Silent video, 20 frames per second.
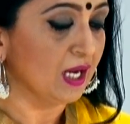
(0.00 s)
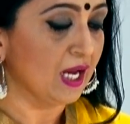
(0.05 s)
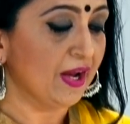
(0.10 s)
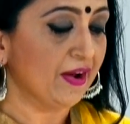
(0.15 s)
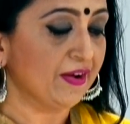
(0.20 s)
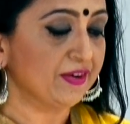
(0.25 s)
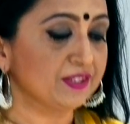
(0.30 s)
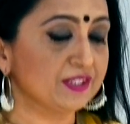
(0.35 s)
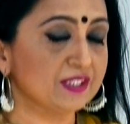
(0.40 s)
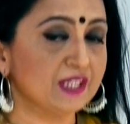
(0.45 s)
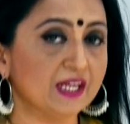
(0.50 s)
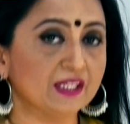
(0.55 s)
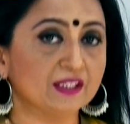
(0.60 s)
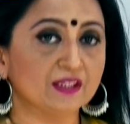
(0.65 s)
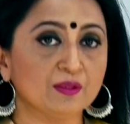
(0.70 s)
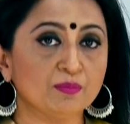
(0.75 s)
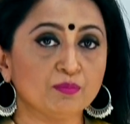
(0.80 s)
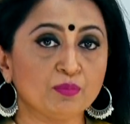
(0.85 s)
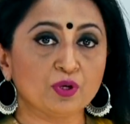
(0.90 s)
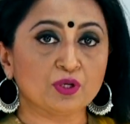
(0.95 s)
and take
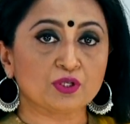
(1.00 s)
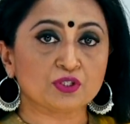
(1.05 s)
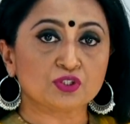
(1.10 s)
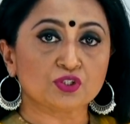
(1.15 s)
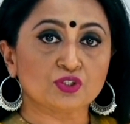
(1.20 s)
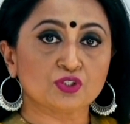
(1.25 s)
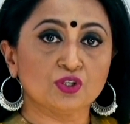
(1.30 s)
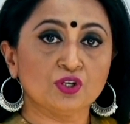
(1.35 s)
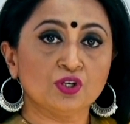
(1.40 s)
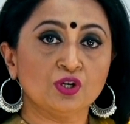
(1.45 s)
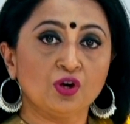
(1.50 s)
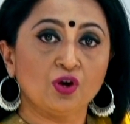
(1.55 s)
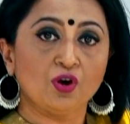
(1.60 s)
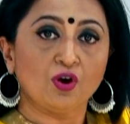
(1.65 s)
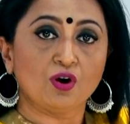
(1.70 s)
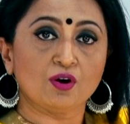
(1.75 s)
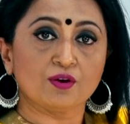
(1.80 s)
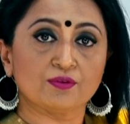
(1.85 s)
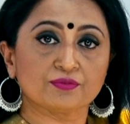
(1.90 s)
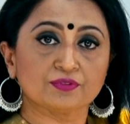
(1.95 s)
the posture
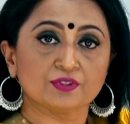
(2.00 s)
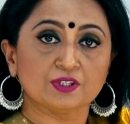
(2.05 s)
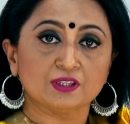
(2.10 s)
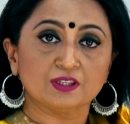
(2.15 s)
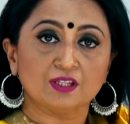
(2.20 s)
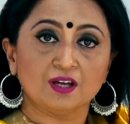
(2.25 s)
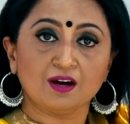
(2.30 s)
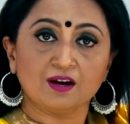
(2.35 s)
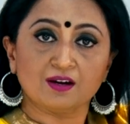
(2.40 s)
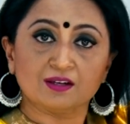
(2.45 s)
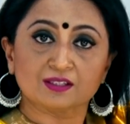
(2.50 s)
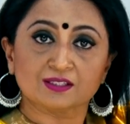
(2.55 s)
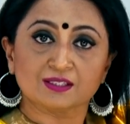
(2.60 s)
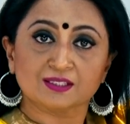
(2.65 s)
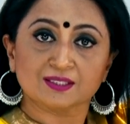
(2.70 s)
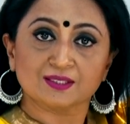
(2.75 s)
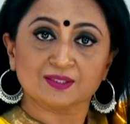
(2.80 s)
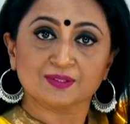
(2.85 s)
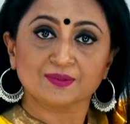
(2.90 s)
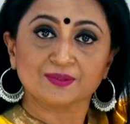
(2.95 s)
of the thought.
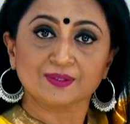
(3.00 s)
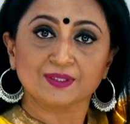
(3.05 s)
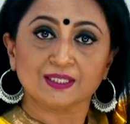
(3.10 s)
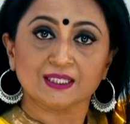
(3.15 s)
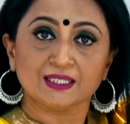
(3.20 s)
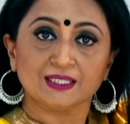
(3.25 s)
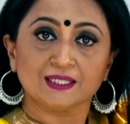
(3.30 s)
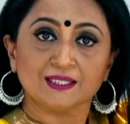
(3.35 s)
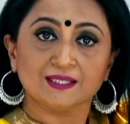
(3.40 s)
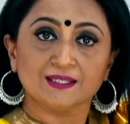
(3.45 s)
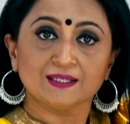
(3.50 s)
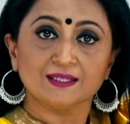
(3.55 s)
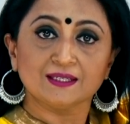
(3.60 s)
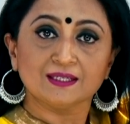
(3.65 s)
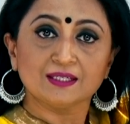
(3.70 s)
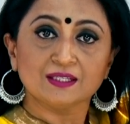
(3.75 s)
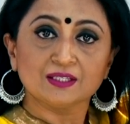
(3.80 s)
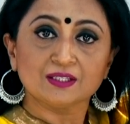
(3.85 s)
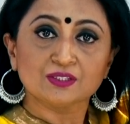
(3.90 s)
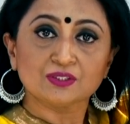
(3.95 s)

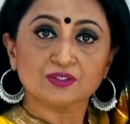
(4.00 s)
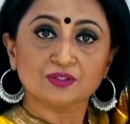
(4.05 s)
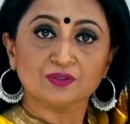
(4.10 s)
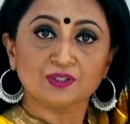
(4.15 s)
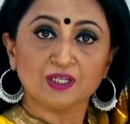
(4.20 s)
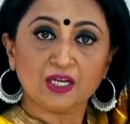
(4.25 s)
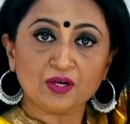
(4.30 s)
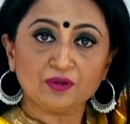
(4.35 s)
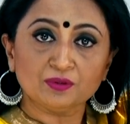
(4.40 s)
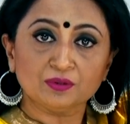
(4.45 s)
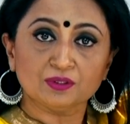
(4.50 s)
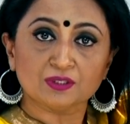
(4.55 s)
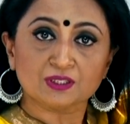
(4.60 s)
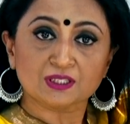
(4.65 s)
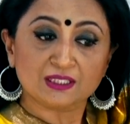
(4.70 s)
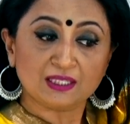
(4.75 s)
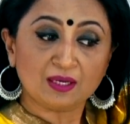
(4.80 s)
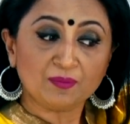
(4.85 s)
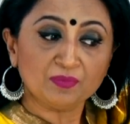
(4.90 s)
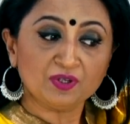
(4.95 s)
So now the
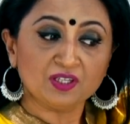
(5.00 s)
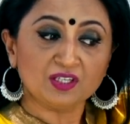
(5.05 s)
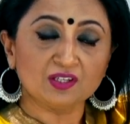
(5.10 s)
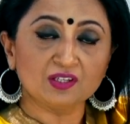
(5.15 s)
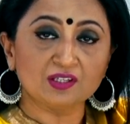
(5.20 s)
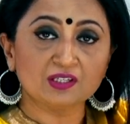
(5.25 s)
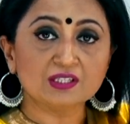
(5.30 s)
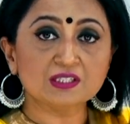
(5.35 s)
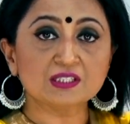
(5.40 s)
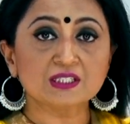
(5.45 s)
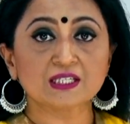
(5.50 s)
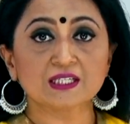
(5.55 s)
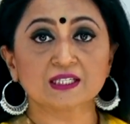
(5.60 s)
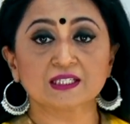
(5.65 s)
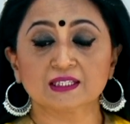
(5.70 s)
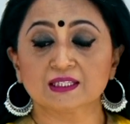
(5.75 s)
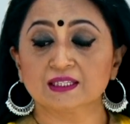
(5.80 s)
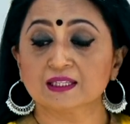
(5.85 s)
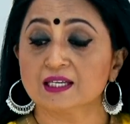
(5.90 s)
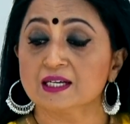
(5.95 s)
sum here is
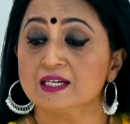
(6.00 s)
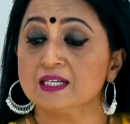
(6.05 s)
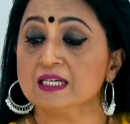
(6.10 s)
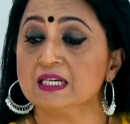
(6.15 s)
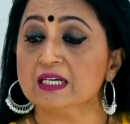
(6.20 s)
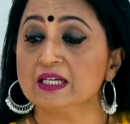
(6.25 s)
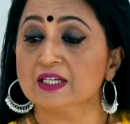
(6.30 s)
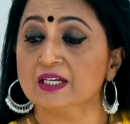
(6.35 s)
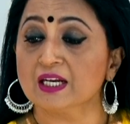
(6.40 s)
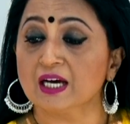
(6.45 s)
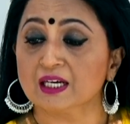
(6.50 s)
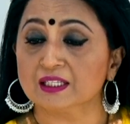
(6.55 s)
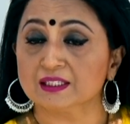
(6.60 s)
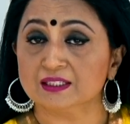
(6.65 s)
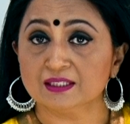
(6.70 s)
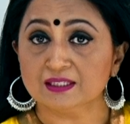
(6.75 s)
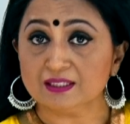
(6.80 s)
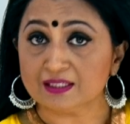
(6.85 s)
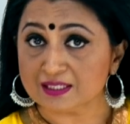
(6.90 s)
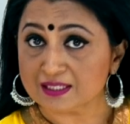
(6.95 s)
Tana
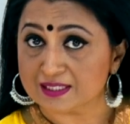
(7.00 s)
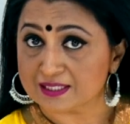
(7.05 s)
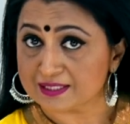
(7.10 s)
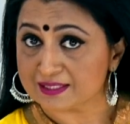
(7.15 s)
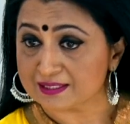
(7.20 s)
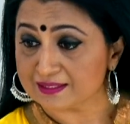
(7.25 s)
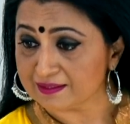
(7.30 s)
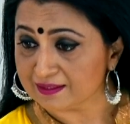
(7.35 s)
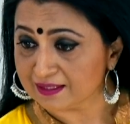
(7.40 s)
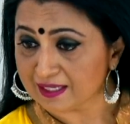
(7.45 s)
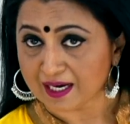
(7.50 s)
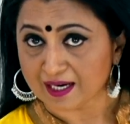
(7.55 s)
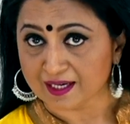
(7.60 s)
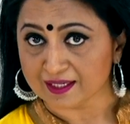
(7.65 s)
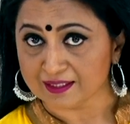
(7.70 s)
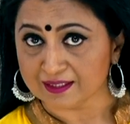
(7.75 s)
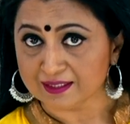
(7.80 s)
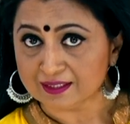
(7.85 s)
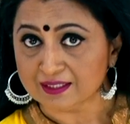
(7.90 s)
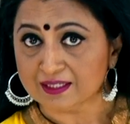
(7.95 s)
nadir is the
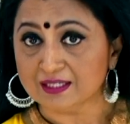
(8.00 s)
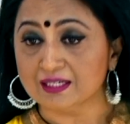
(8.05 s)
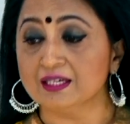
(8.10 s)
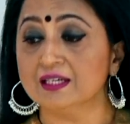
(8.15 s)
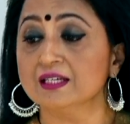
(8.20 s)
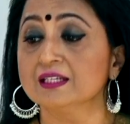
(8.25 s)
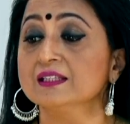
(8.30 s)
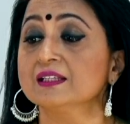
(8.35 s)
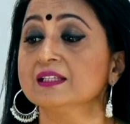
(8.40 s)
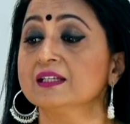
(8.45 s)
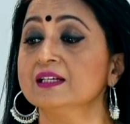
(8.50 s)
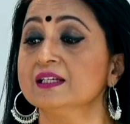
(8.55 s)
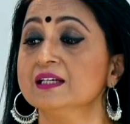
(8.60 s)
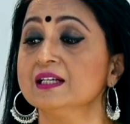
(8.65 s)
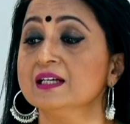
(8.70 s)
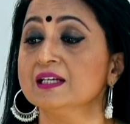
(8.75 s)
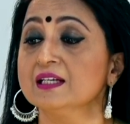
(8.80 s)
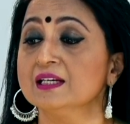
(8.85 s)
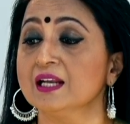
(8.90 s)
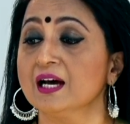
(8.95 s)
khali,
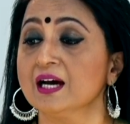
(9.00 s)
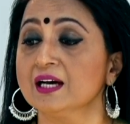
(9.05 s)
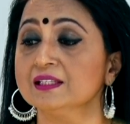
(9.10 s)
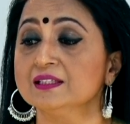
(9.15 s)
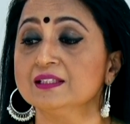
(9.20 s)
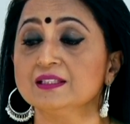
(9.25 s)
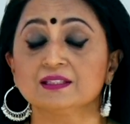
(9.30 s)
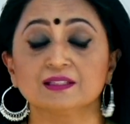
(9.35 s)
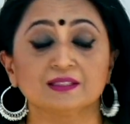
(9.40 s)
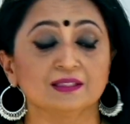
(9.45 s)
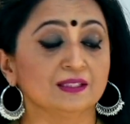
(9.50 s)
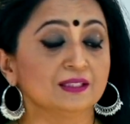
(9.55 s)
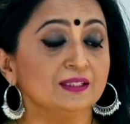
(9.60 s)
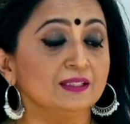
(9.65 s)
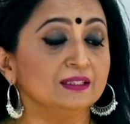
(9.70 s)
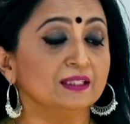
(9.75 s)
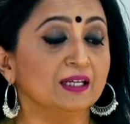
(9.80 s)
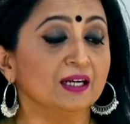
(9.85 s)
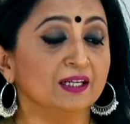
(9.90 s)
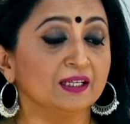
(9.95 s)
Tana nadir dir
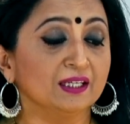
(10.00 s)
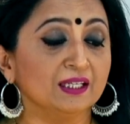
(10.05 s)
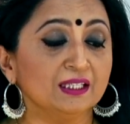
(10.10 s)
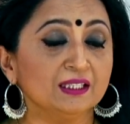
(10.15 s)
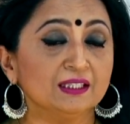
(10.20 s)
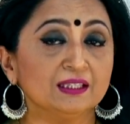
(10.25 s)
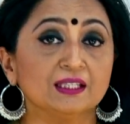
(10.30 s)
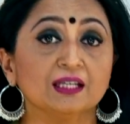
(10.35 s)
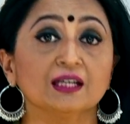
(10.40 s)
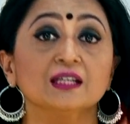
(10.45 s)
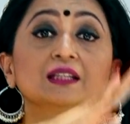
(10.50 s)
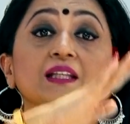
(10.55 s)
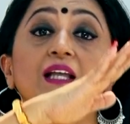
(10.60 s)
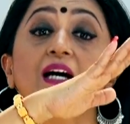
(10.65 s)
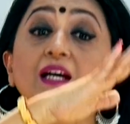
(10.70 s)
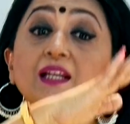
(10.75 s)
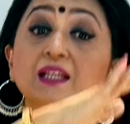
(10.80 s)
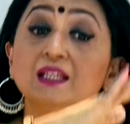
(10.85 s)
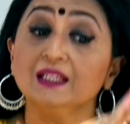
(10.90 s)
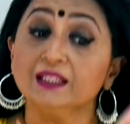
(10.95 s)
dani
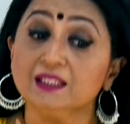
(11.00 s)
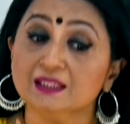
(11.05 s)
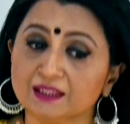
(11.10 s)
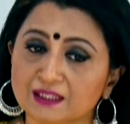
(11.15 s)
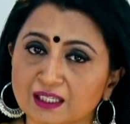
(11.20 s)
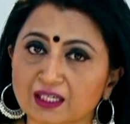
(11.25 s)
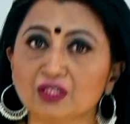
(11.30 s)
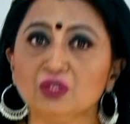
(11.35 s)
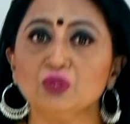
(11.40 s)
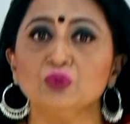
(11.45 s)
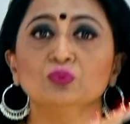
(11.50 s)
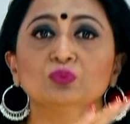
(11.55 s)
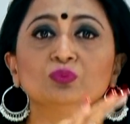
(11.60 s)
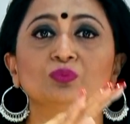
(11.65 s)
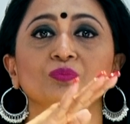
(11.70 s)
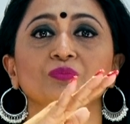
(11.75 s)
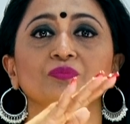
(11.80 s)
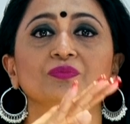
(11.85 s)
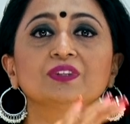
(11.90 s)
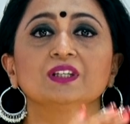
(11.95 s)
tadani tanum,
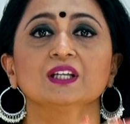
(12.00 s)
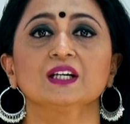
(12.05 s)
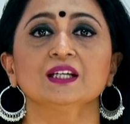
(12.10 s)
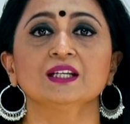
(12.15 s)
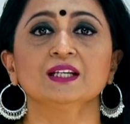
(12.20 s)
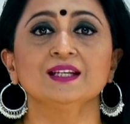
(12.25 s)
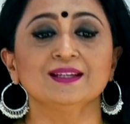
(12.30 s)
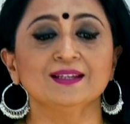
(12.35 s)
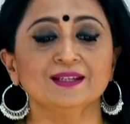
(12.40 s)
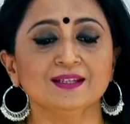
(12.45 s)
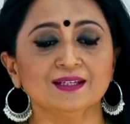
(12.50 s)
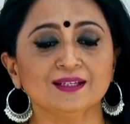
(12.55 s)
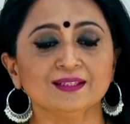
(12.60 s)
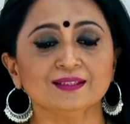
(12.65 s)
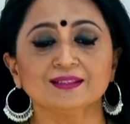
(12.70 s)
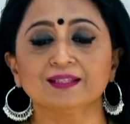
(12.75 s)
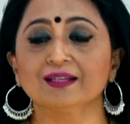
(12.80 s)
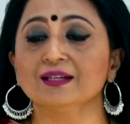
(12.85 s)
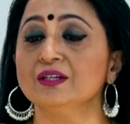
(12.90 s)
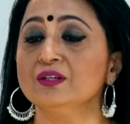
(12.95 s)
tanana
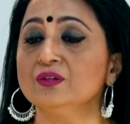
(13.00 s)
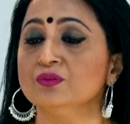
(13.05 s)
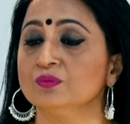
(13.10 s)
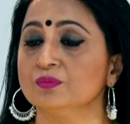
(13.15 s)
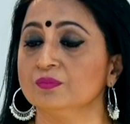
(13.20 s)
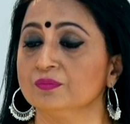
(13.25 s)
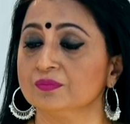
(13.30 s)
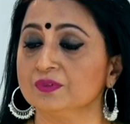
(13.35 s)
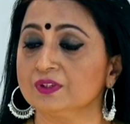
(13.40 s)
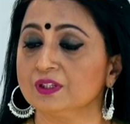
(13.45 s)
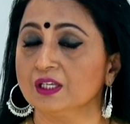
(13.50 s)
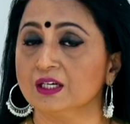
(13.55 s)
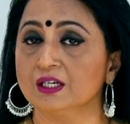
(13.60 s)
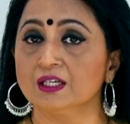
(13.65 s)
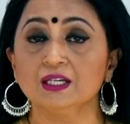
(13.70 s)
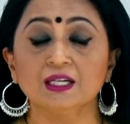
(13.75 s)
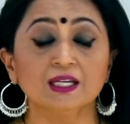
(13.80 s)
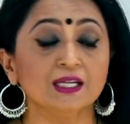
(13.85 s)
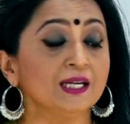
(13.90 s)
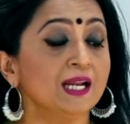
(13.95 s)
tanum,
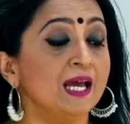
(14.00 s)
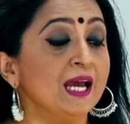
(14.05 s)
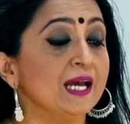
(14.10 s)
tanan